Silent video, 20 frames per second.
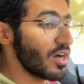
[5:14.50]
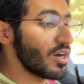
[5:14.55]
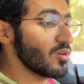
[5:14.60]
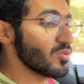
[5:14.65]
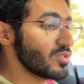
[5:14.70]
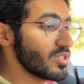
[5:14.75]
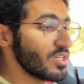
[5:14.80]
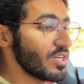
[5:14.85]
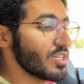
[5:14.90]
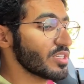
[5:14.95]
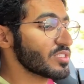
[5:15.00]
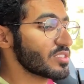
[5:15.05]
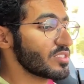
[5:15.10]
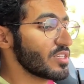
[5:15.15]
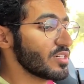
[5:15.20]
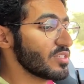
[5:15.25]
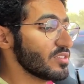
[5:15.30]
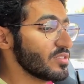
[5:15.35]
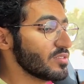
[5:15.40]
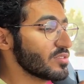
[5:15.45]
Audi has
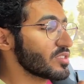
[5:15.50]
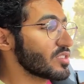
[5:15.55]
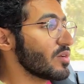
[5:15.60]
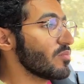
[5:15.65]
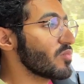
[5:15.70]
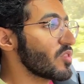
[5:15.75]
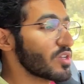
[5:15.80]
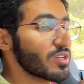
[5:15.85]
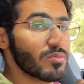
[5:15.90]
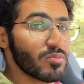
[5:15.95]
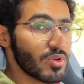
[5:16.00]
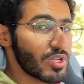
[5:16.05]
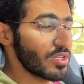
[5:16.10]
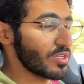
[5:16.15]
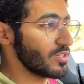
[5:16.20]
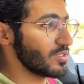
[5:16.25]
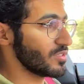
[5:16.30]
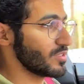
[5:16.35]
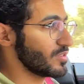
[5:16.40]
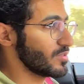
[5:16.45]
done something
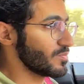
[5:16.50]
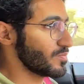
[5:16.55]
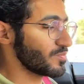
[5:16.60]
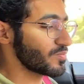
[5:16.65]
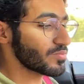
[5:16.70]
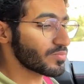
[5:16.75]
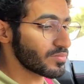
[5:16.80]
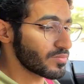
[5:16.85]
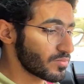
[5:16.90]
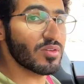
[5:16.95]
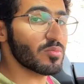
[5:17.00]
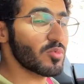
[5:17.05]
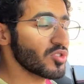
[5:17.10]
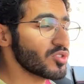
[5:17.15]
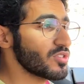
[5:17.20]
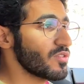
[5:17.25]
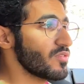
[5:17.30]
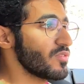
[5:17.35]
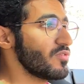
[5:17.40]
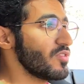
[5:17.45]
brilliant. Having
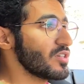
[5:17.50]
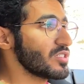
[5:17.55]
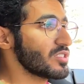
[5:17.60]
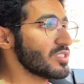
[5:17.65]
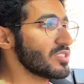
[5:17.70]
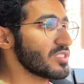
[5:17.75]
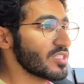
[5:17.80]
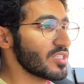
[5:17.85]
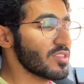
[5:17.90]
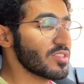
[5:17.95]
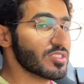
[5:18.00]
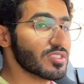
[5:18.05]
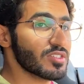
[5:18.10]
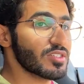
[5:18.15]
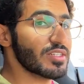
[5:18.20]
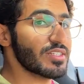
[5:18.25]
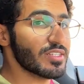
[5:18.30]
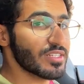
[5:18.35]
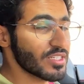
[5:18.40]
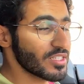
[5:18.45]
most of the functions in the
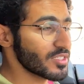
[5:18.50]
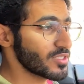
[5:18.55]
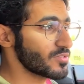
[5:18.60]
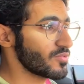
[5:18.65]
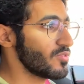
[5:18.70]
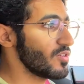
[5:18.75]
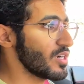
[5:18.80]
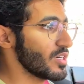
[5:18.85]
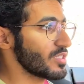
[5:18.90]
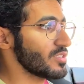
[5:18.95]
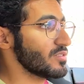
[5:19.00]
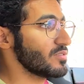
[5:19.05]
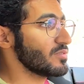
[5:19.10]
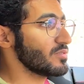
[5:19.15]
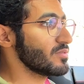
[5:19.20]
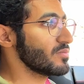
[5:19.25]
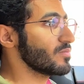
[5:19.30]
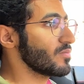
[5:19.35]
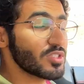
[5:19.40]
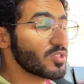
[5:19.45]
screen is fine,
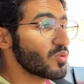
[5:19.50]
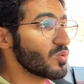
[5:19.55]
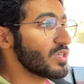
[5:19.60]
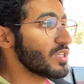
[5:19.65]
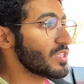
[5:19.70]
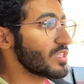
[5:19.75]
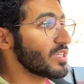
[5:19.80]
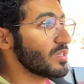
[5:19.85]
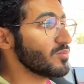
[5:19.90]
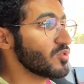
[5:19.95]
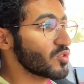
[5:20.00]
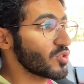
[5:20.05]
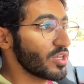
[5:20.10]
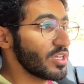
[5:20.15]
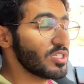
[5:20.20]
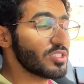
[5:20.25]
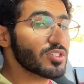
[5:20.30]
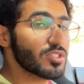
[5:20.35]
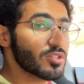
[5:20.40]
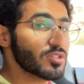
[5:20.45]
but when it comes
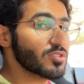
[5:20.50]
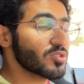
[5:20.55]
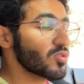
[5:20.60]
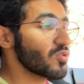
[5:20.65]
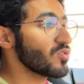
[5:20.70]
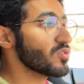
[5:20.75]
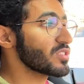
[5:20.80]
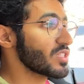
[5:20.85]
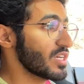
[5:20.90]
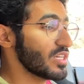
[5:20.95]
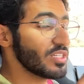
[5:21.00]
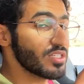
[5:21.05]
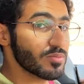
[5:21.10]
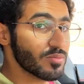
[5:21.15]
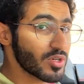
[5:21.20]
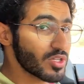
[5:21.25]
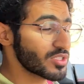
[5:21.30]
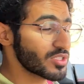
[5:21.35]
to AC controls and